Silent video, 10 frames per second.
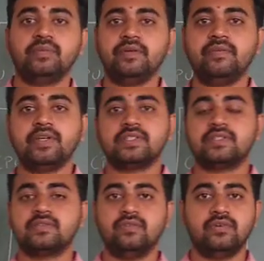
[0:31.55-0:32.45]

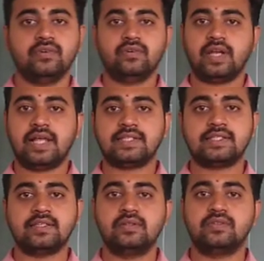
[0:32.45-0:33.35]
previous
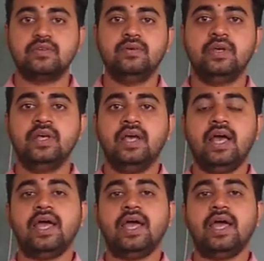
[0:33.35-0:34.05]
classes also.